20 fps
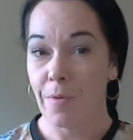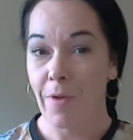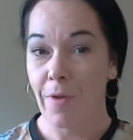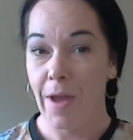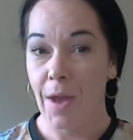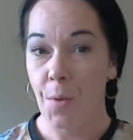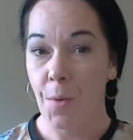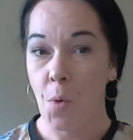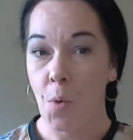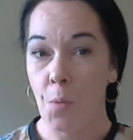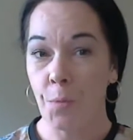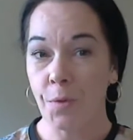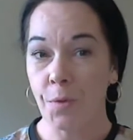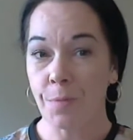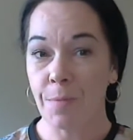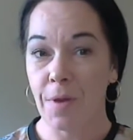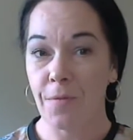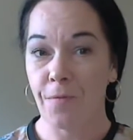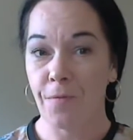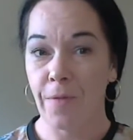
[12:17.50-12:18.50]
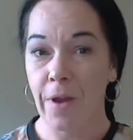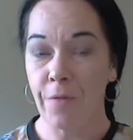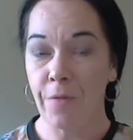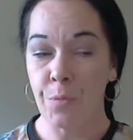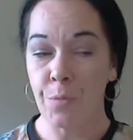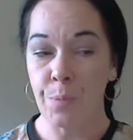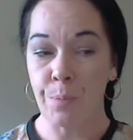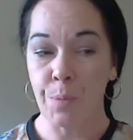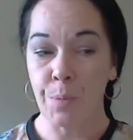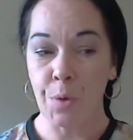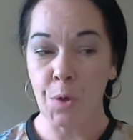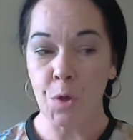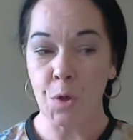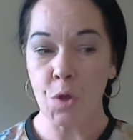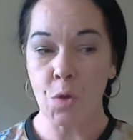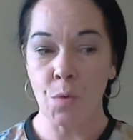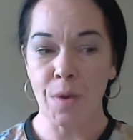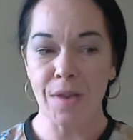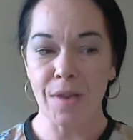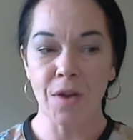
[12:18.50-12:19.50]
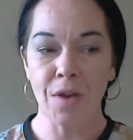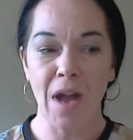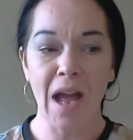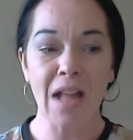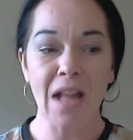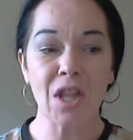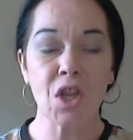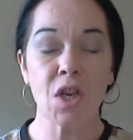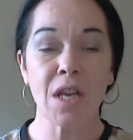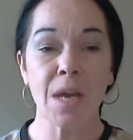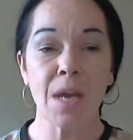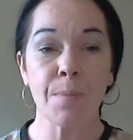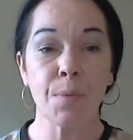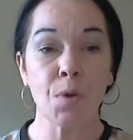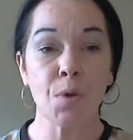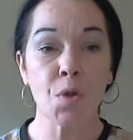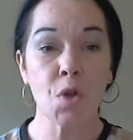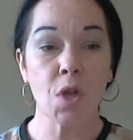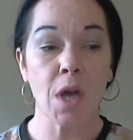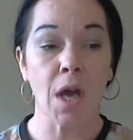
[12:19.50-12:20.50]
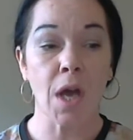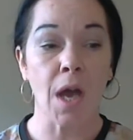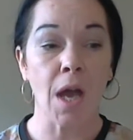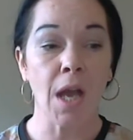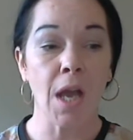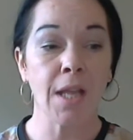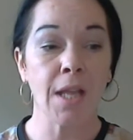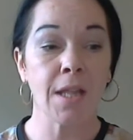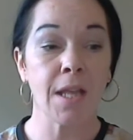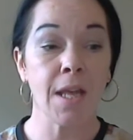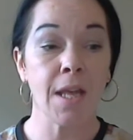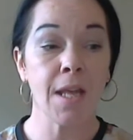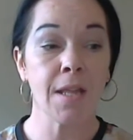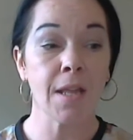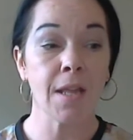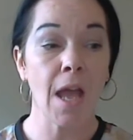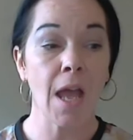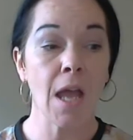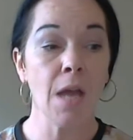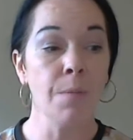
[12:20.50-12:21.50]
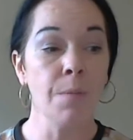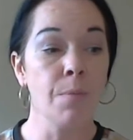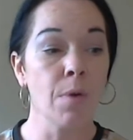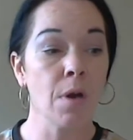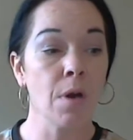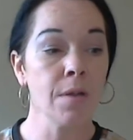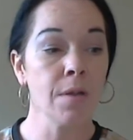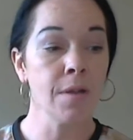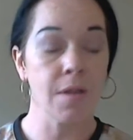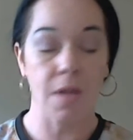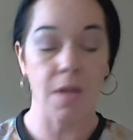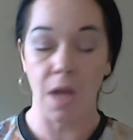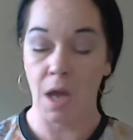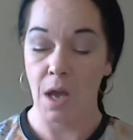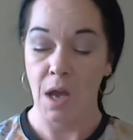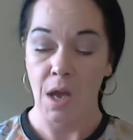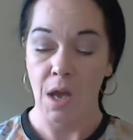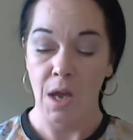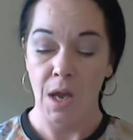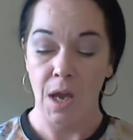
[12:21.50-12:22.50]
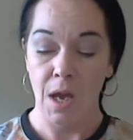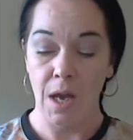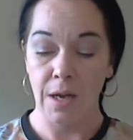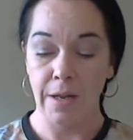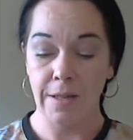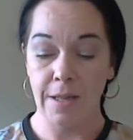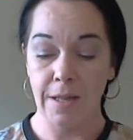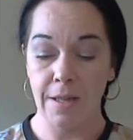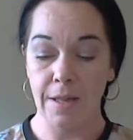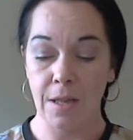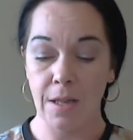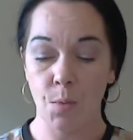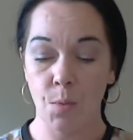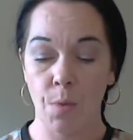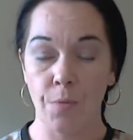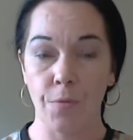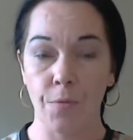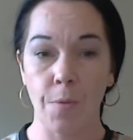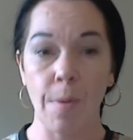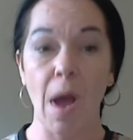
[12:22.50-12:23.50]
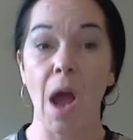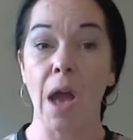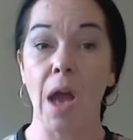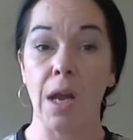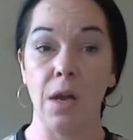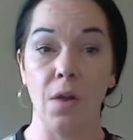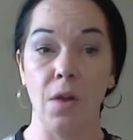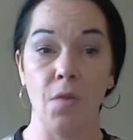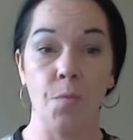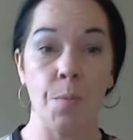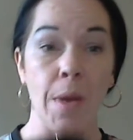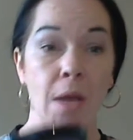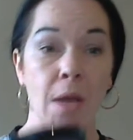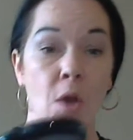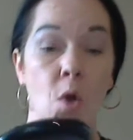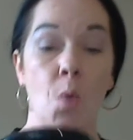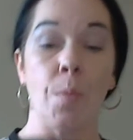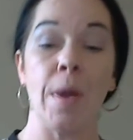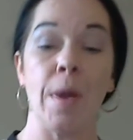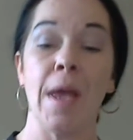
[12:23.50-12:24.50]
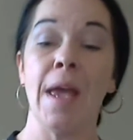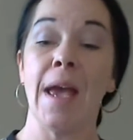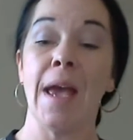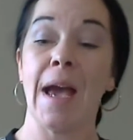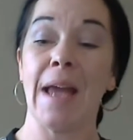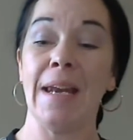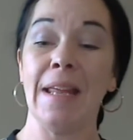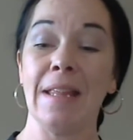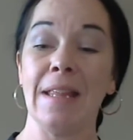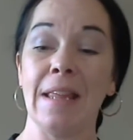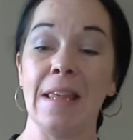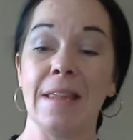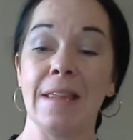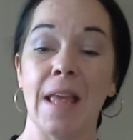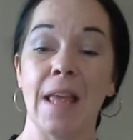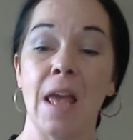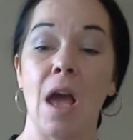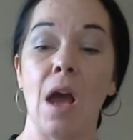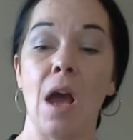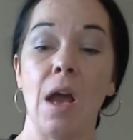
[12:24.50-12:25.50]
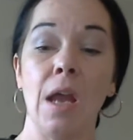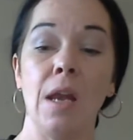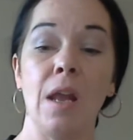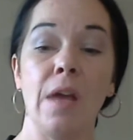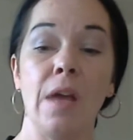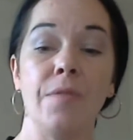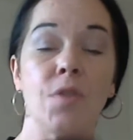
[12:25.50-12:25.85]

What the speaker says: 8, what was my favourite blusher? It's not actually a blusher, it is a bronzer. And it is this one from I Love Makeup. And it is the I Love